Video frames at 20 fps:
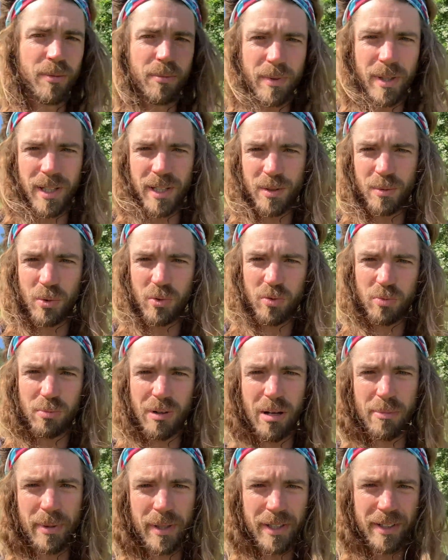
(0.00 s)
in Waltham
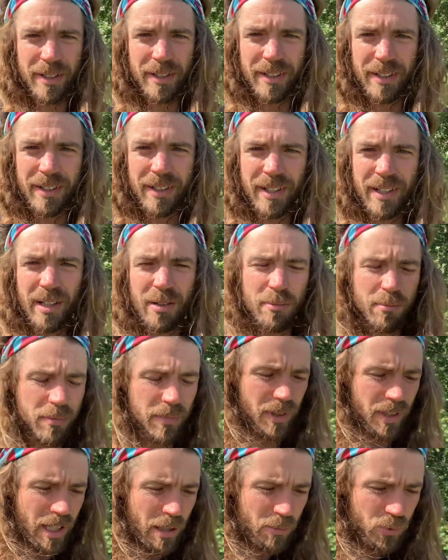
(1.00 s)
Abbey.
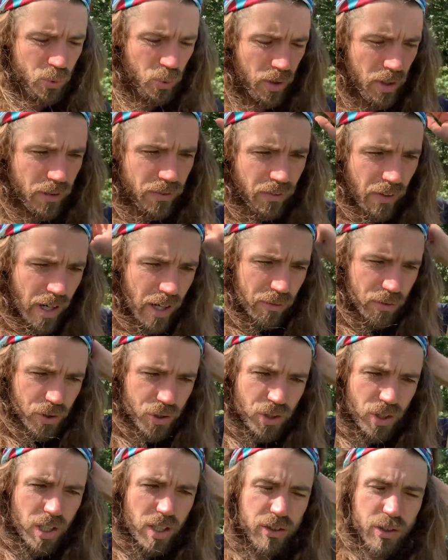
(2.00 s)
The M25 was
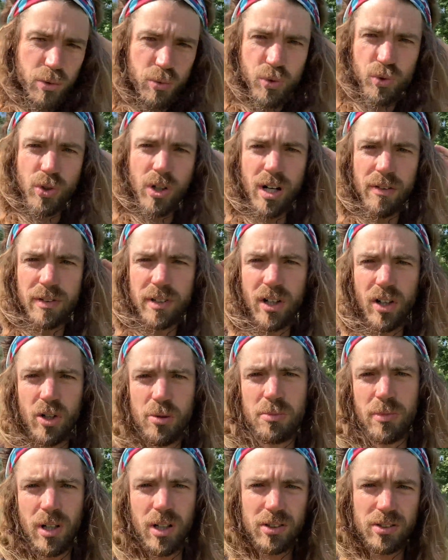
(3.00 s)
shut as I was driving
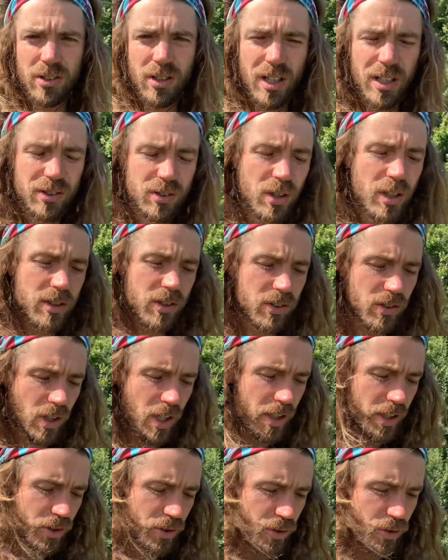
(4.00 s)
home last night, so I
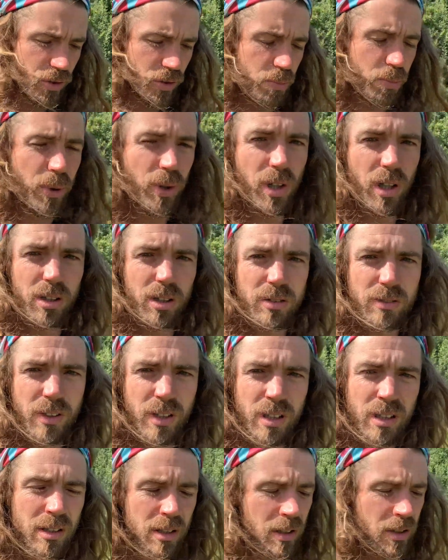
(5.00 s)
decided to just pull
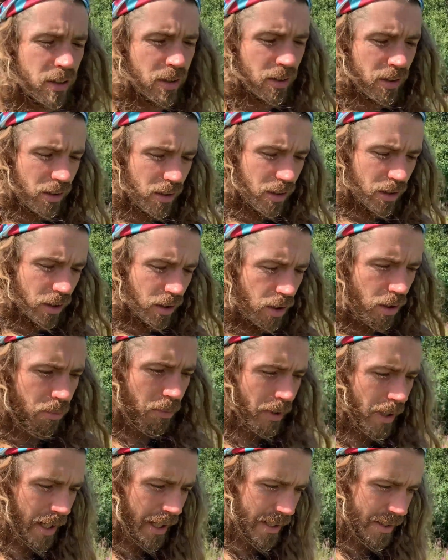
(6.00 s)
over
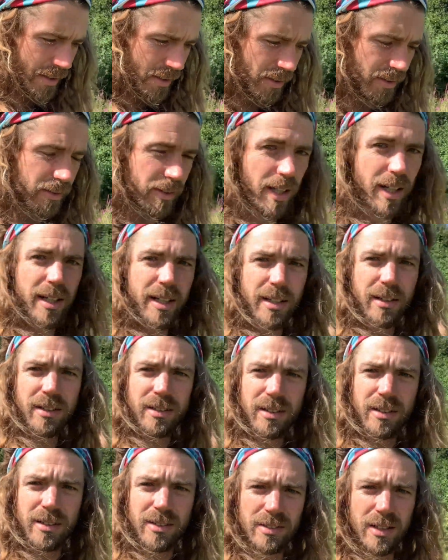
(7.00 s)
and stay
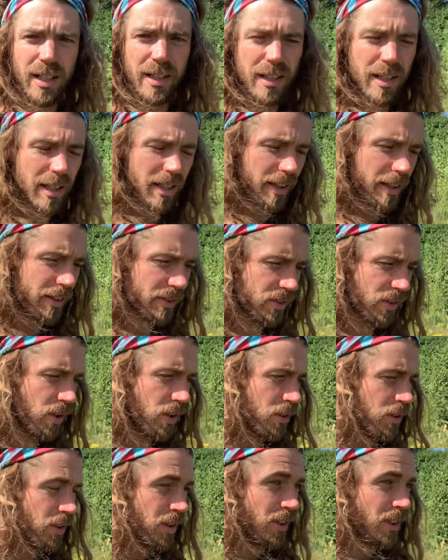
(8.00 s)
here.
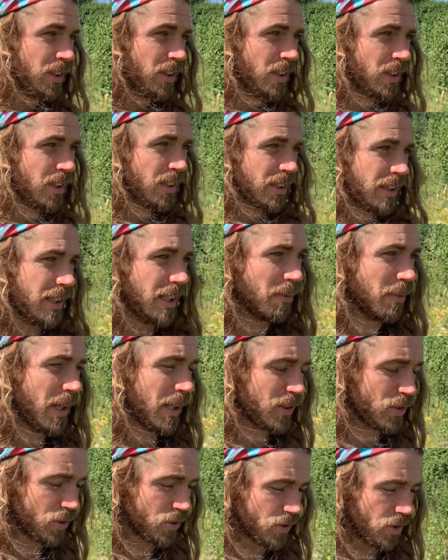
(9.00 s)
So yeah
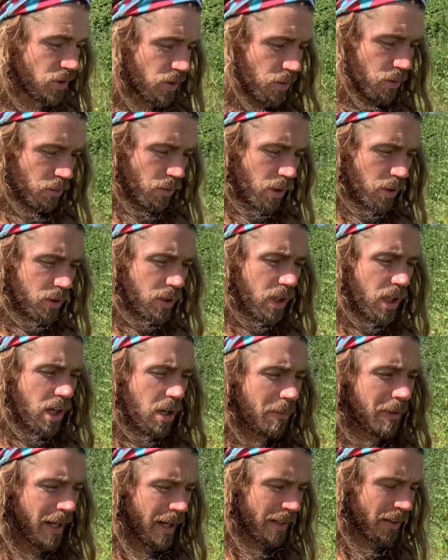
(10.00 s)
man, just woke
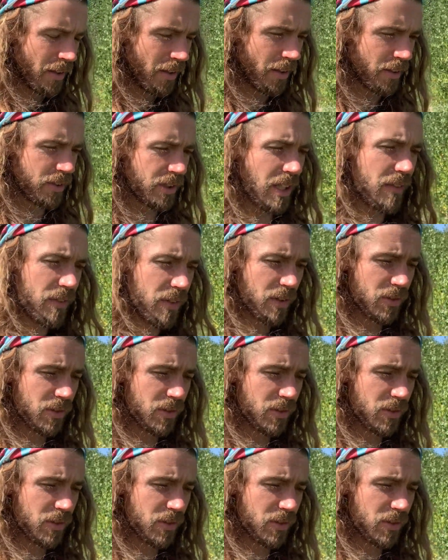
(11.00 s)
up and just having